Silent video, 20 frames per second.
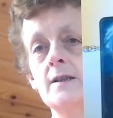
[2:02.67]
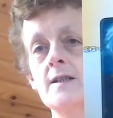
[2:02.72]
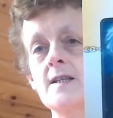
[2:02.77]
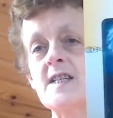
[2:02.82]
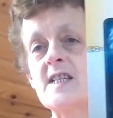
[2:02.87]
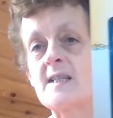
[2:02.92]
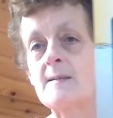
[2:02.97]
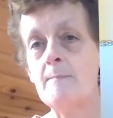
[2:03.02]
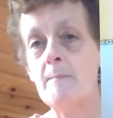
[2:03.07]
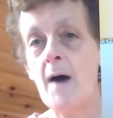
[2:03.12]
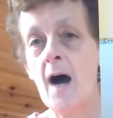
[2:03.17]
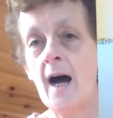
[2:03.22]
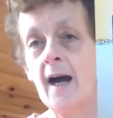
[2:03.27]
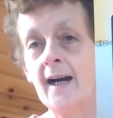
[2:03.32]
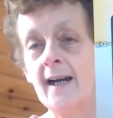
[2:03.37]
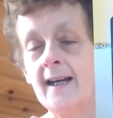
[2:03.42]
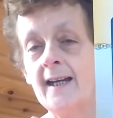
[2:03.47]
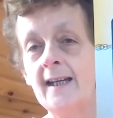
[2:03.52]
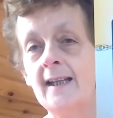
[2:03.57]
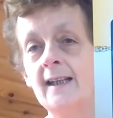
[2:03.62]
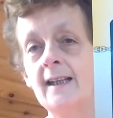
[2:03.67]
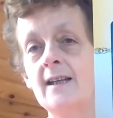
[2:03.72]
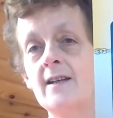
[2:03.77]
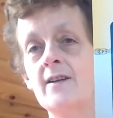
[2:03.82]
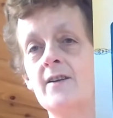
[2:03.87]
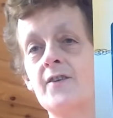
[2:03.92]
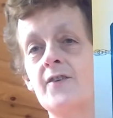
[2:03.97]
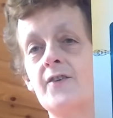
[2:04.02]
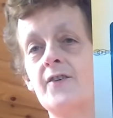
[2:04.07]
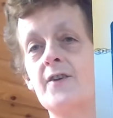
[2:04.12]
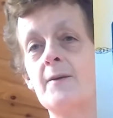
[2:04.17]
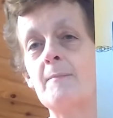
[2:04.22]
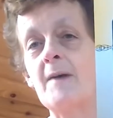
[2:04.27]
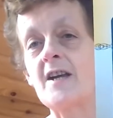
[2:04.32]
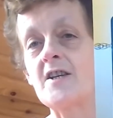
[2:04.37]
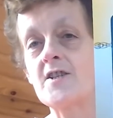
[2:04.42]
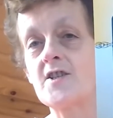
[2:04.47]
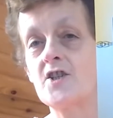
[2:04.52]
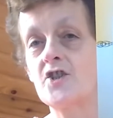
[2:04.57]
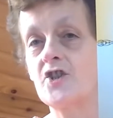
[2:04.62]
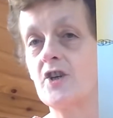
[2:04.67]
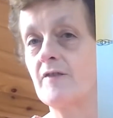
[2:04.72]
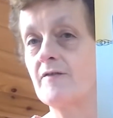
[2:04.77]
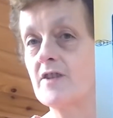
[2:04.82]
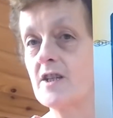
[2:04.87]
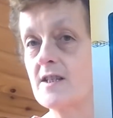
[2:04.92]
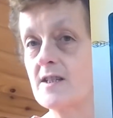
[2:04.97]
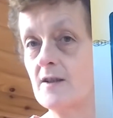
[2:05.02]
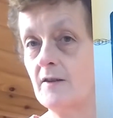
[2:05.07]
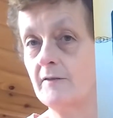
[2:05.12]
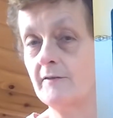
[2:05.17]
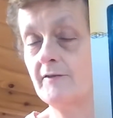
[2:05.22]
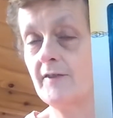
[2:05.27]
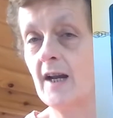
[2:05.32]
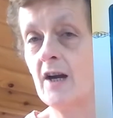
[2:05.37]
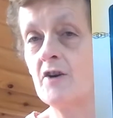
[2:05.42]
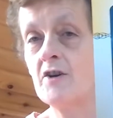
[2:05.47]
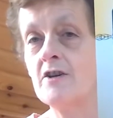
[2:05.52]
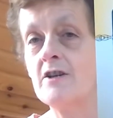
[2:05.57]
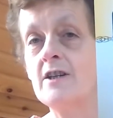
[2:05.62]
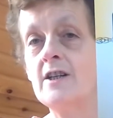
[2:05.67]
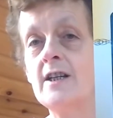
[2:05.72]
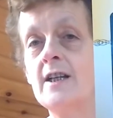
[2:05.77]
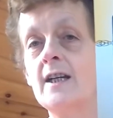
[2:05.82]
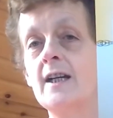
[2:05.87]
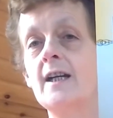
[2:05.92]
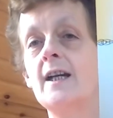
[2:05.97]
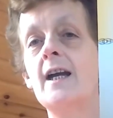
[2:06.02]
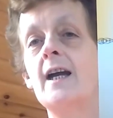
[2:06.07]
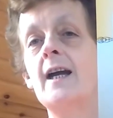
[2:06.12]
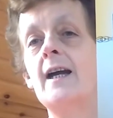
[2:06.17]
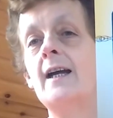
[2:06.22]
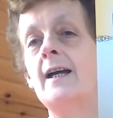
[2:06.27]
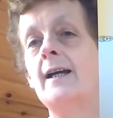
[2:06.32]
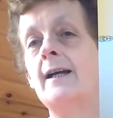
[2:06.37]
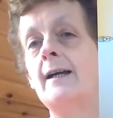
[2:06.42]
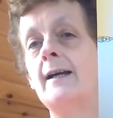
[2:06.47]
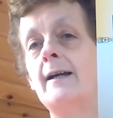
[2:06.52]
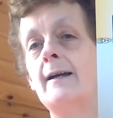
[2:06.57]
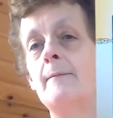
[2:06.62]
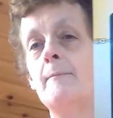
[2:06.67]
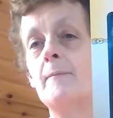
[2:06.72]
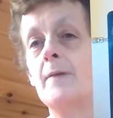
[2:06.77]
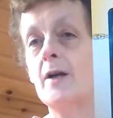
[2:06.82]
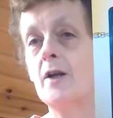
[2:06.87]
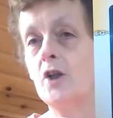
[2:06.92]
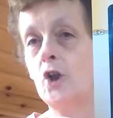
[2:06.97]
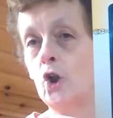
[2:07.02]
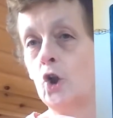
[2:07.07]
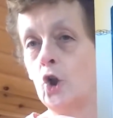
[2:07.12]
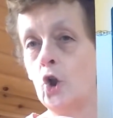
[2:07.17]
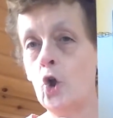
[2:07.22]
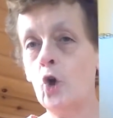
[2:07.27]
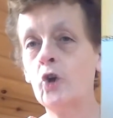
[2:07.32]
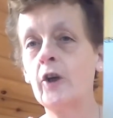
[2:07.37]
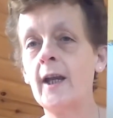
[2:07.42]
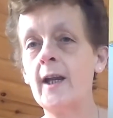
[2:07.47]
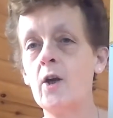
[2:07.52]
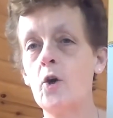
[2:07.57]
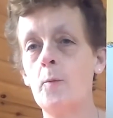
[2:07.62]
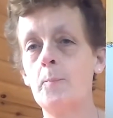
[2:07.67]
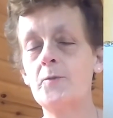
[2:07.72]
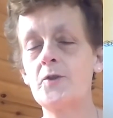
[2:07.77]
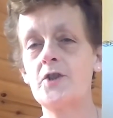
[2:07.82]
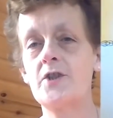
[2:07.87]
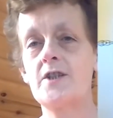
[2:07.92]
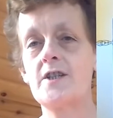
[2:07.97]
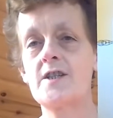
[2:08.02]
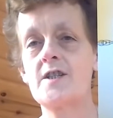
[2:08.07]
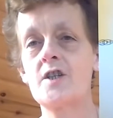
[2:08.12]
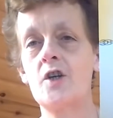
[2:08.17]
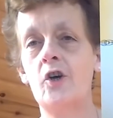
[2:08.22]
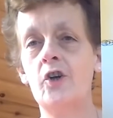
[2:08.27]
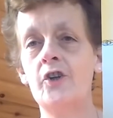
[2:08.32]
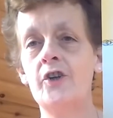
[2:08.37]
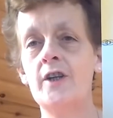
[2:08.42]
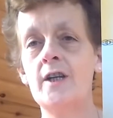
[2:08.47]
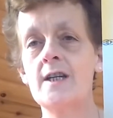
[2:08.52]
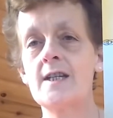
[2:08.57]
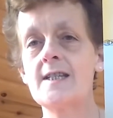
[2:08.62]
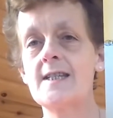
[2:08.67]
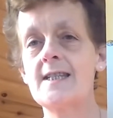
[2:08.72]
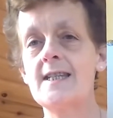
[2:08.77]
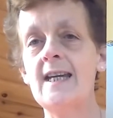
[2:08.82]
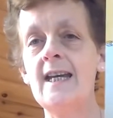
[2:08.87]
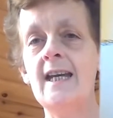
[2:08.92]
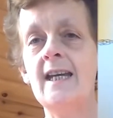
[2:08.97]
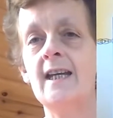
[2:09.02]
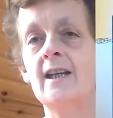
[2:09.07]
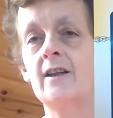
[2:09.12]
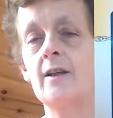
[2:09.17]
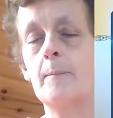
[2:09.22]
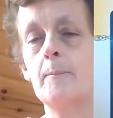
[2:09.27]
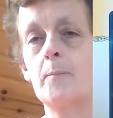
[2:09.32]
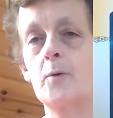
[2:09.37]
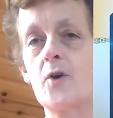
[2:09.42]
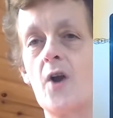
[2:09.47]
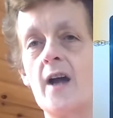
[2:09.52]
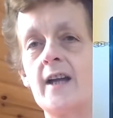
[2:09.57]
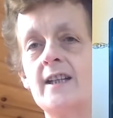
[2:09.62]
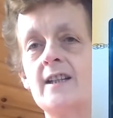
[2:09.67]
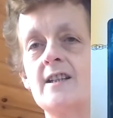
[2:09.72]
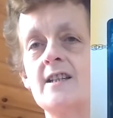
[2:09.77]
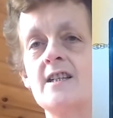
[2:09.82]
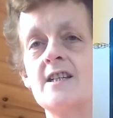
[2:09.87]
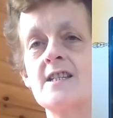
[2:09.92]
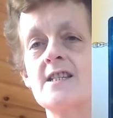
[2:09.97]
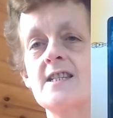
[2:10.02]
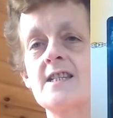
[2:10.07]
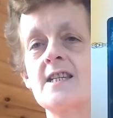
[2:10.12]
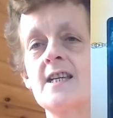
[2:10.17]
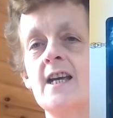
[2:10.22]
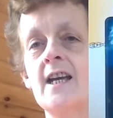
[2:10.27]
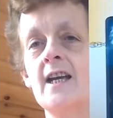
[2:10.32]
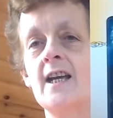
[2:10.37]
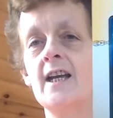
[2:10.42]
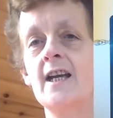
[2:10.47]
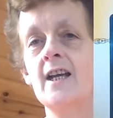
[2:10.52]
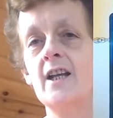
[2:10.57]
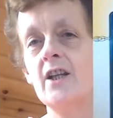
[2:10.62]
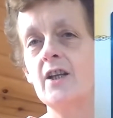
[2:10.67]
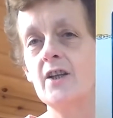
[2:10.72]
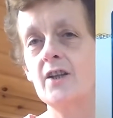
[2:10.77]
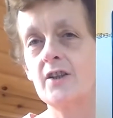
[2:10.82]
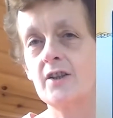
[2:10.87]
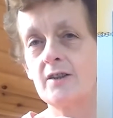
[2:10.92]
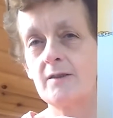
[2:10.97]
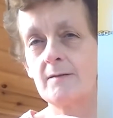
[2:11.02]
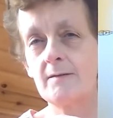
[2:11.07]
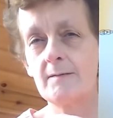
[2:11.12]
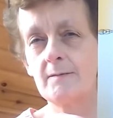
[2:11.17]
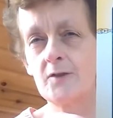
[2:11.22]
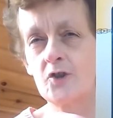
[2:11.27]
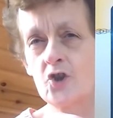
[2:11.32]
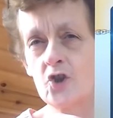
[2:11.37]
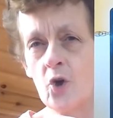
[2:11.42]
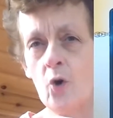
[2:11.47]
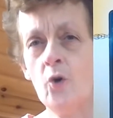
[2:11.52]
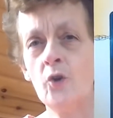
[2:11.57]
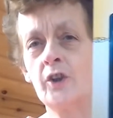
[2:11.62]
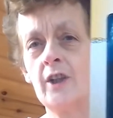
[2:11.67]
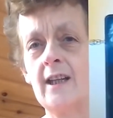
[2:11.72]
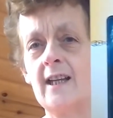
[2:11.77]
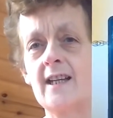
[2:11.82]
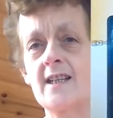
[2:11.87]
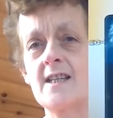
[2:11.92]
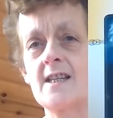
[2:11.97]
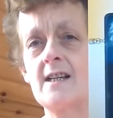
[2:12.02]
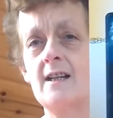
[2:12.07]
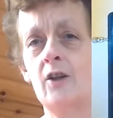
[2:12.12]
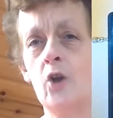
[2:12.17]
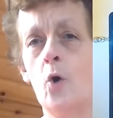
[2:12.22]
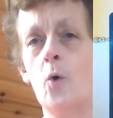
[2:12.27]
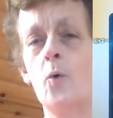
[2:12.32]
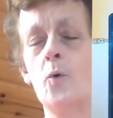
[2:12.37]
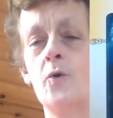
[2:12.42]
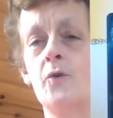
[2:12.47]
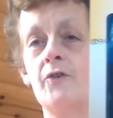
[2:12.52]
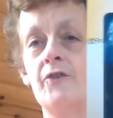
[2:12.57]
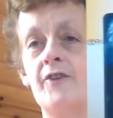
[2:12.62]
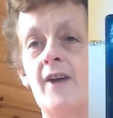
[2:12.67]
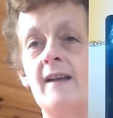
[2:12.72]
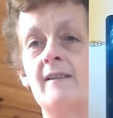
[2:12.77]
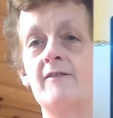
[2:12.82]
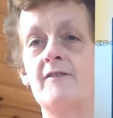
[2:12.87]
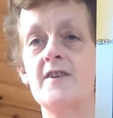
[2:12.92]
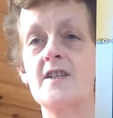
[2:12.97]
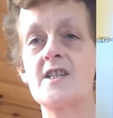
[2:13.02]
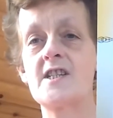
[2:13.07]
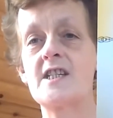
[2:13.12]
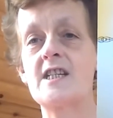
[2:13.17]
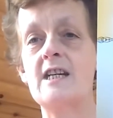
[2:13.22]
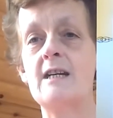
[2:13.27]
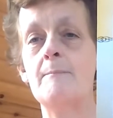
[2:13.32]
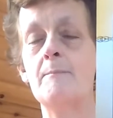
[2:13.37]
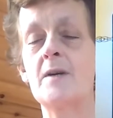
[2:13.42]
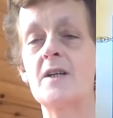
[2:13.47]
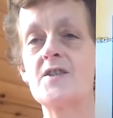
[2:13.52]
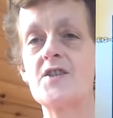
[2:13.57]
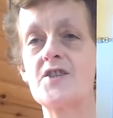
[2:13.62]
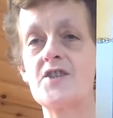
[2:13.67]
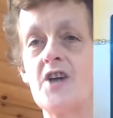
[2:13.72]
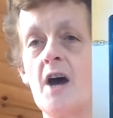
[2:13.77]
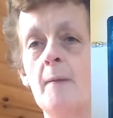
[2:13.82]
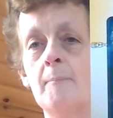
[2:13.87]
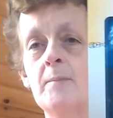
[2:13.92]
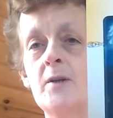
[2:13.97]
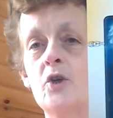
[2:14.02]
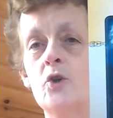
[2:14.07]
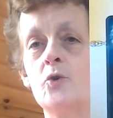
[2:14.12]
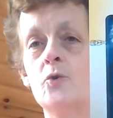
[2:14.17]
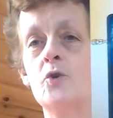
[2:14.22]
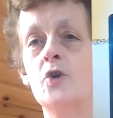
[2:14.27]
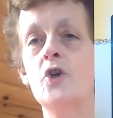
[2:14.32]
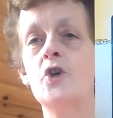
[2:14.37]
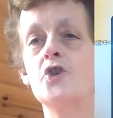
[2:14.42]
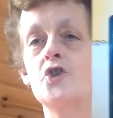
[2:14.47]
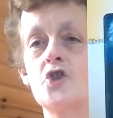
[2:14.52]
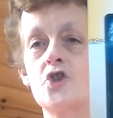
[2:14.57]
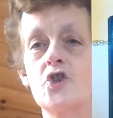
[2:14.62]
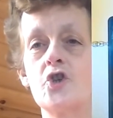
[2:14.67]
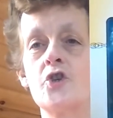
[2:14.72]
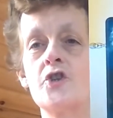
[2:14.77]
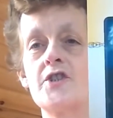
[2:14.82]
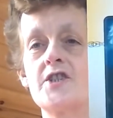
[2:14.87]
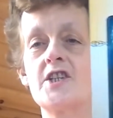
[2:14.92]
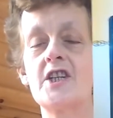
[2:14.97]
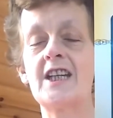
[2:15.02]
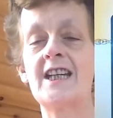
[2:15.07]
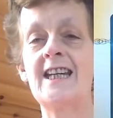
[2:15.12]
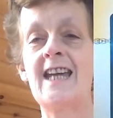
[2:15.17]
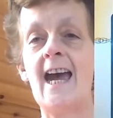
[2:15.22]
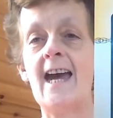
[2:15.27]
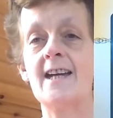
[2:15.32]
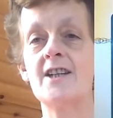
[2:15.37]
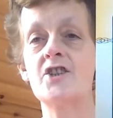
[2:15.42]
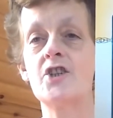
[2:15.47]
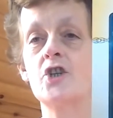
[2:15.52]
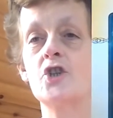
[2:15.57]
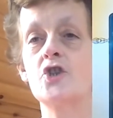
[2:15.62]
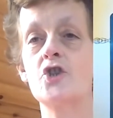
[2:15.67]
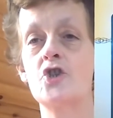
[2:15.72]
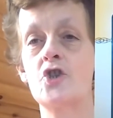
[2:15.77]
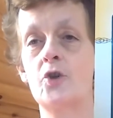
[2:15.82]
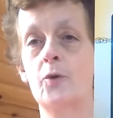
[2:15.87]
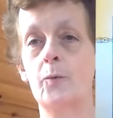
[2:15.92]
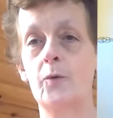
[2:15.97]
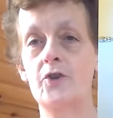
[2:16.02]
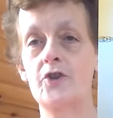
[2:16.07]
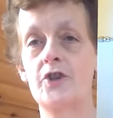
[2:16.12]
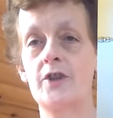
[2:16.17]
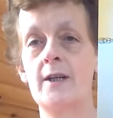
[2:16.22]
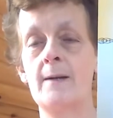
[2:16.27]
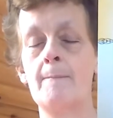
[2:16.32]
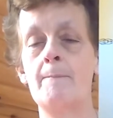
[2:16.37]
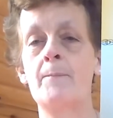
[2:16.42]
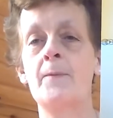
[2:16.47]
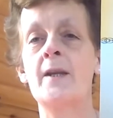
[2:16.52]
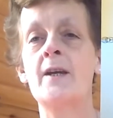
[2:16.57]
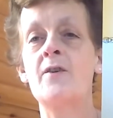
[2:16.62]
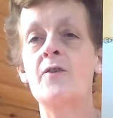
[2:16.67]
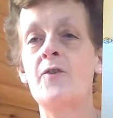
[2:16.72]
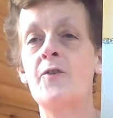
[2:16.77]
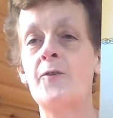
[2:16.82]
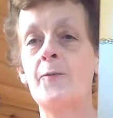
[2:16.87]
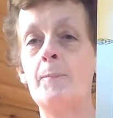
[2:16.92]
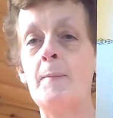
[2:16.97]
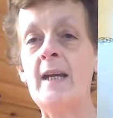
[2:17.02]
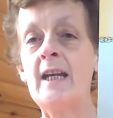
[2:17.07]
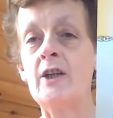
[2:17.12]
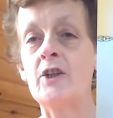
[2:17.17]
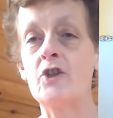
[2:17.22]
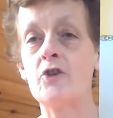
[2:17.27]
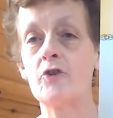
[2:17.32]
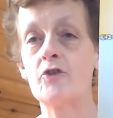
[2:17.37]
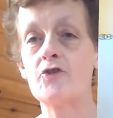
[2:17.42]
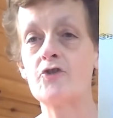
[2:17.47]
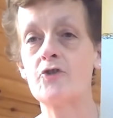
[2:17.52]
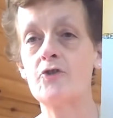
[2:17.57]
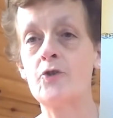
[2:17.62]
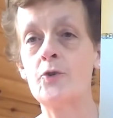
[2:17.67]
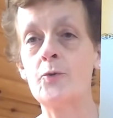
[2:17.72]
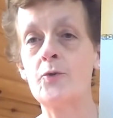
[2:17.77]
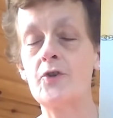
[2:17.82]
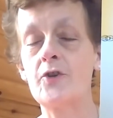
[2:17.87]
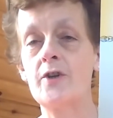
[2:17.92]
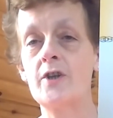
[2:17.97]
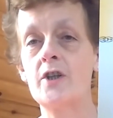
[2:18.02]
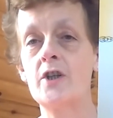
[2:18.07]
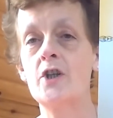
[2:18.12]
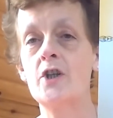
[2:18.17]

Smile is the message of the sunflower. Looking up to the sun, seeing the brightness. Don't let low self-esteem stop you. Just get to it. Speak your truth.